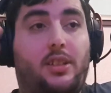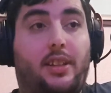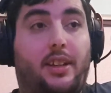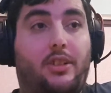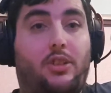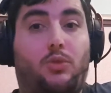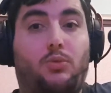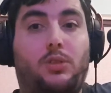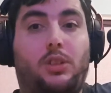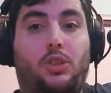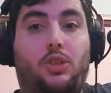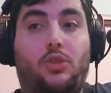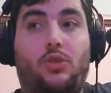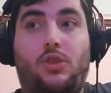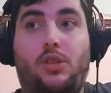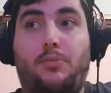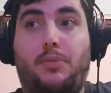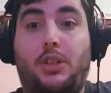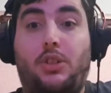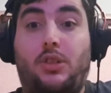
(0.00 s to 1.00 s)
They don't want to use
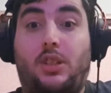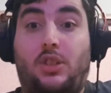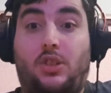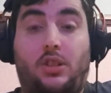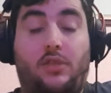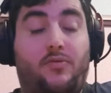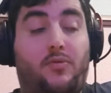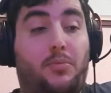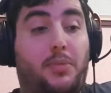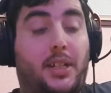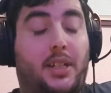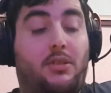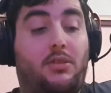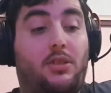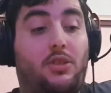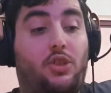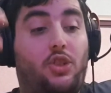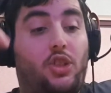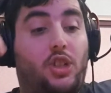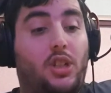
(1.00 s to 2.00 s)
it because it's overpowered
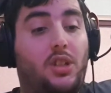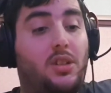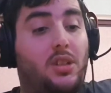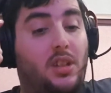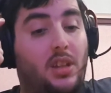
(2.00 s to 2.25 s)
as shit.